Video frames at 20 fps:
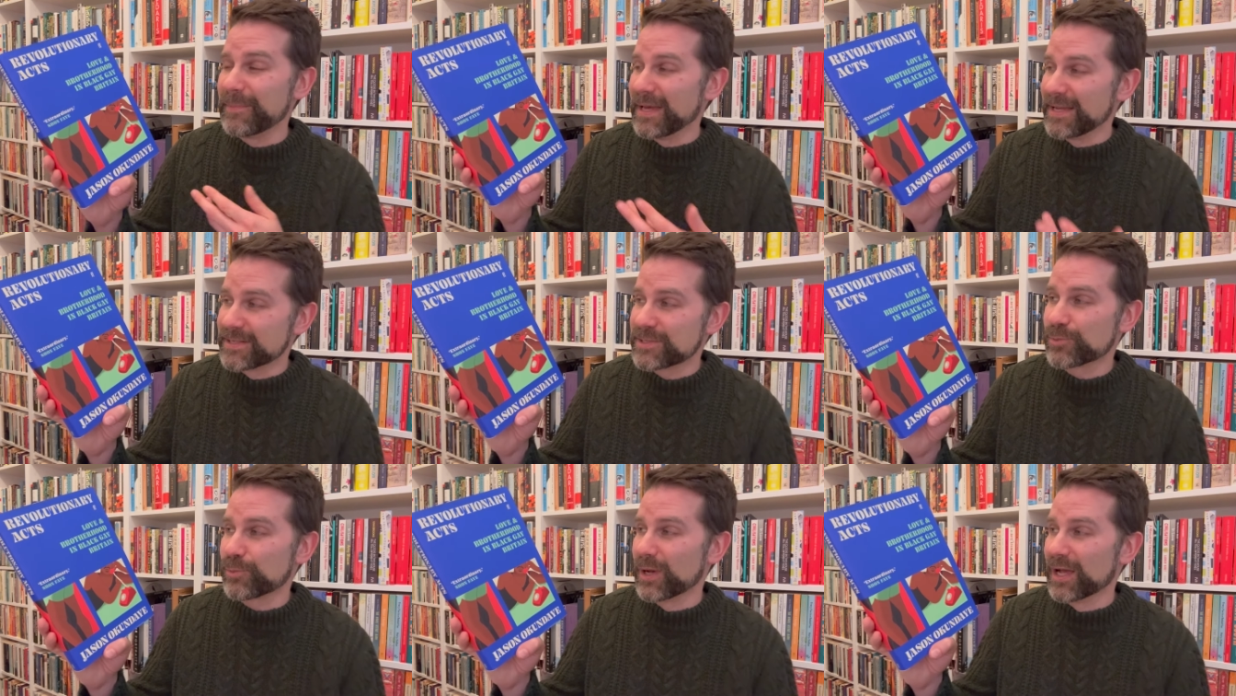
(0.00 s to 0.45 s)

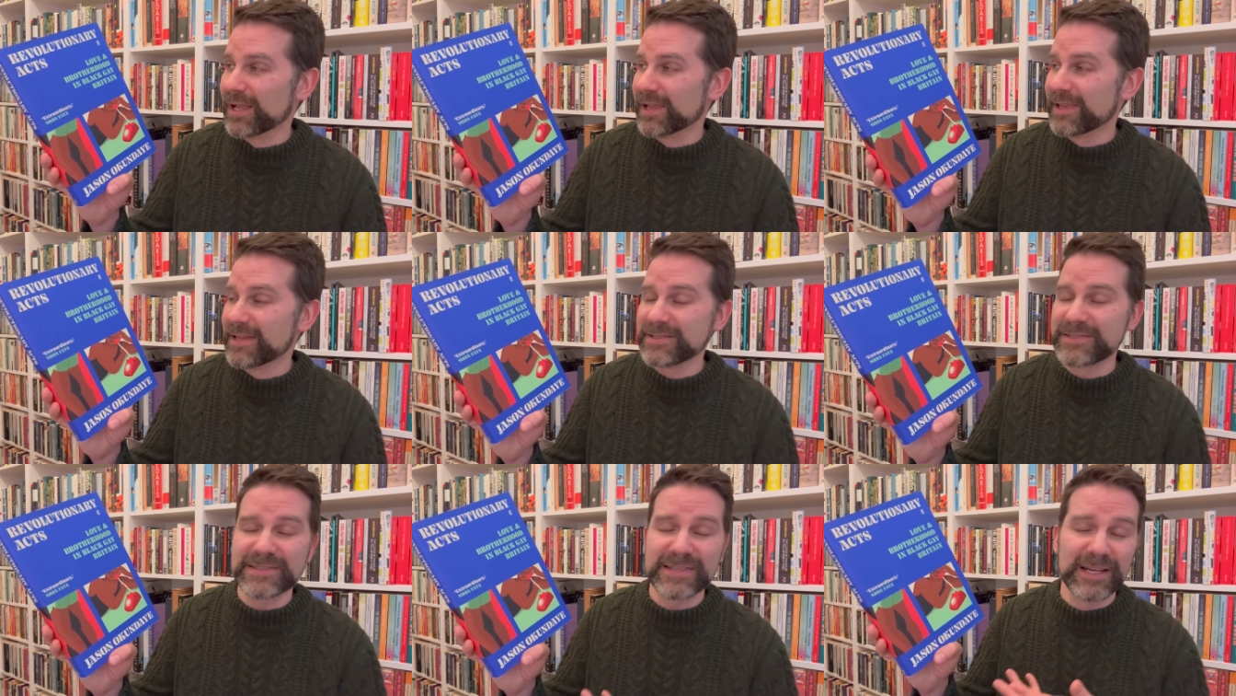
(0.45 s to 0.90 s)
as well
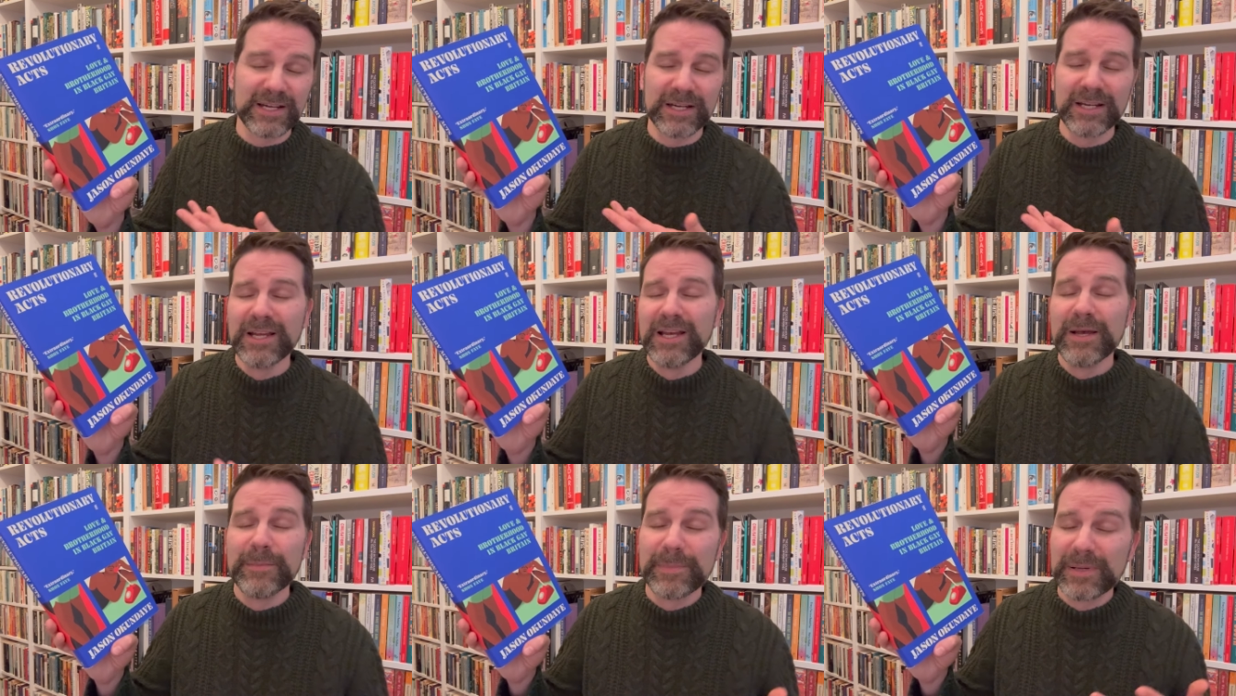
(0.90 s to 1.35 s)
as their
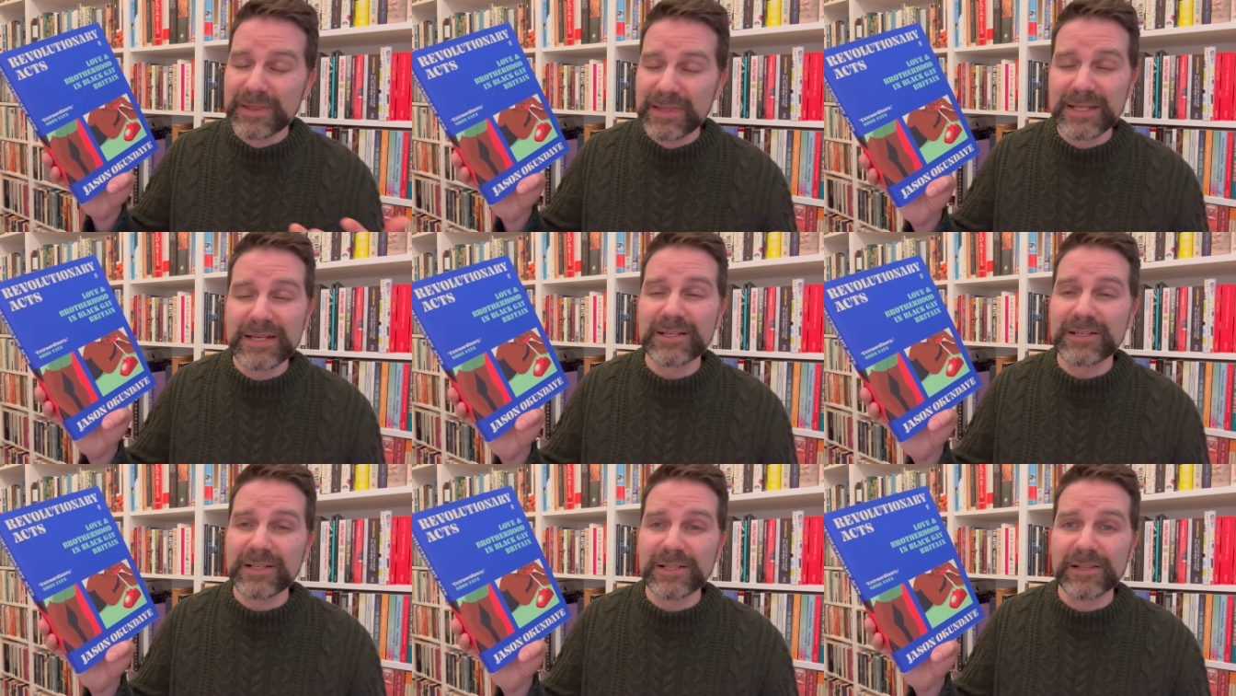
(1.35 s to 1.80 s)

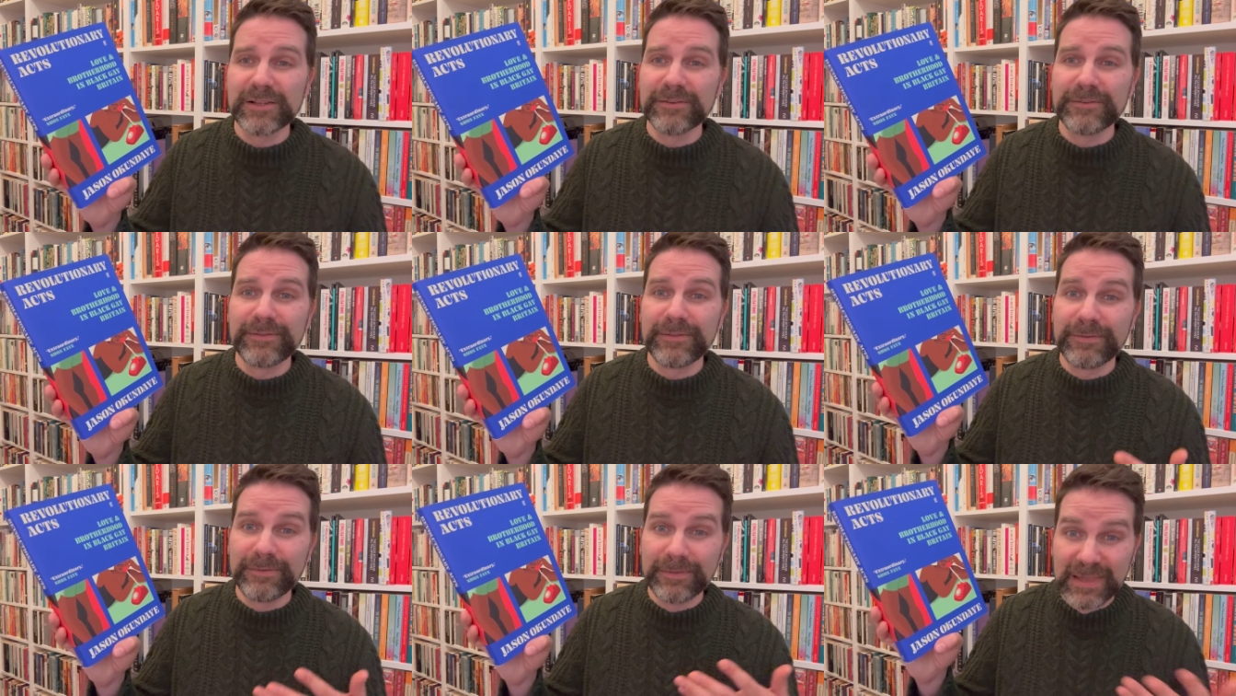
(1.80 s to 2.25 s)

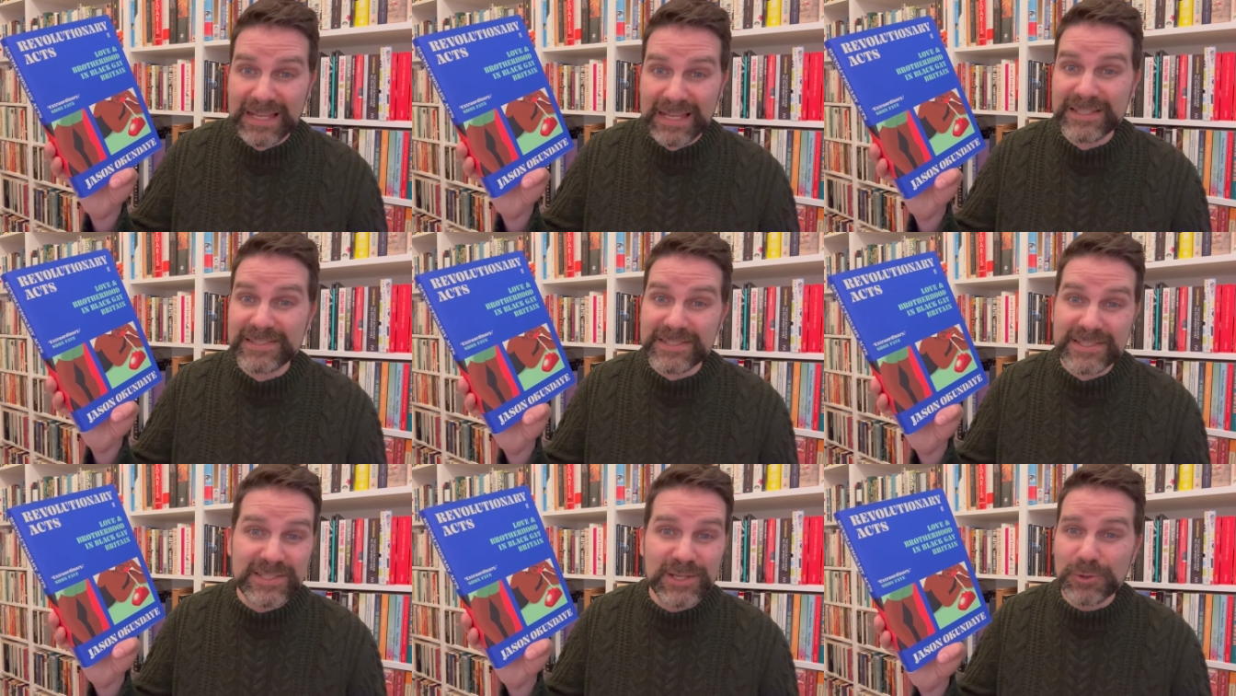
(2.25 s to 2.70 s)
political
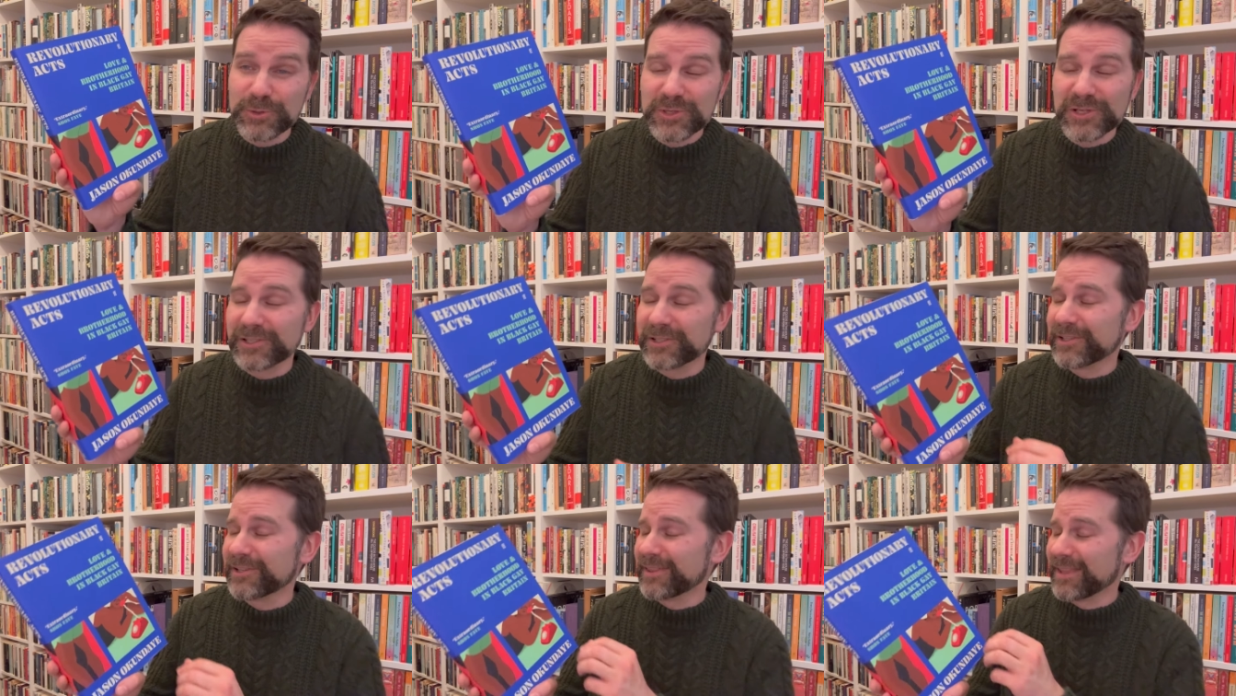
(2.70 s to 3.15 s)
and
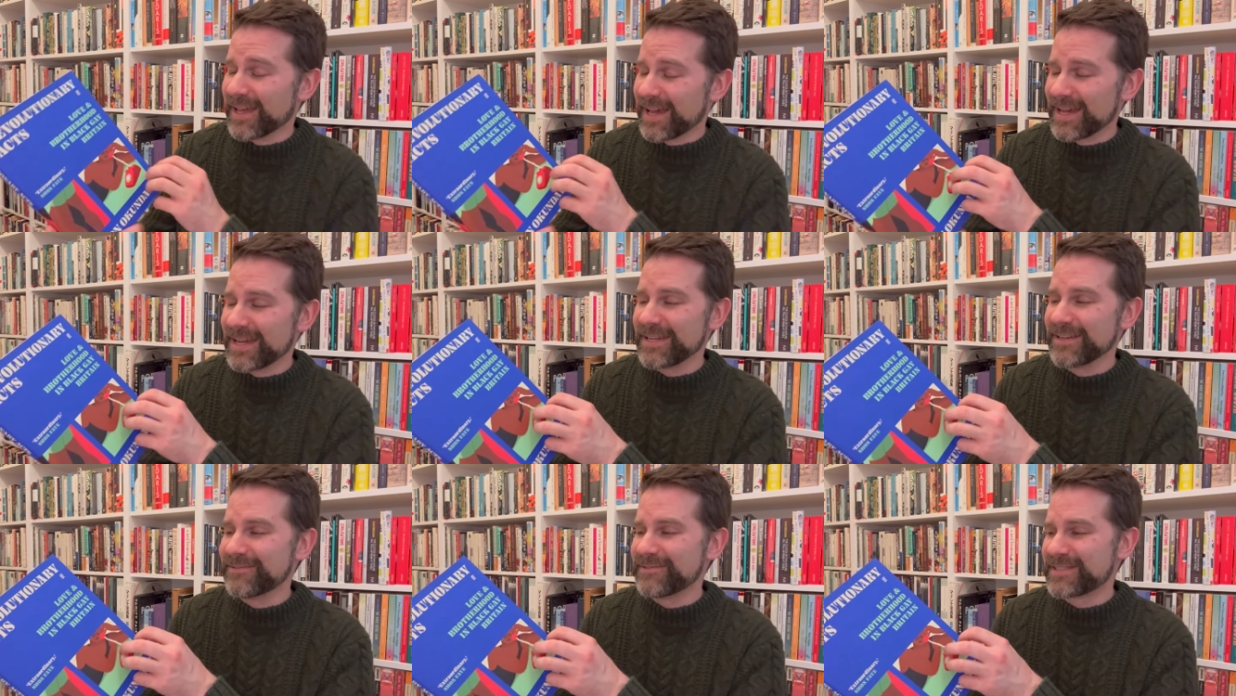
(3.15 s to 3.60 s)
social
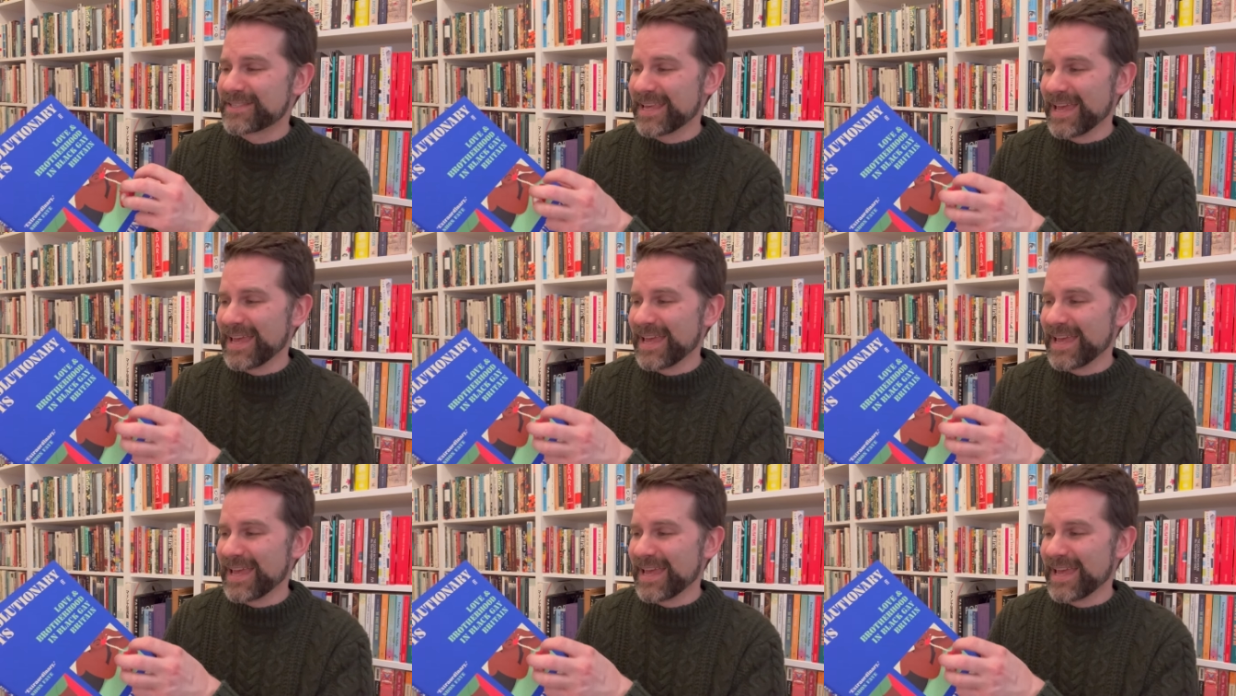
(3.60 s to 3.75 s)
lives.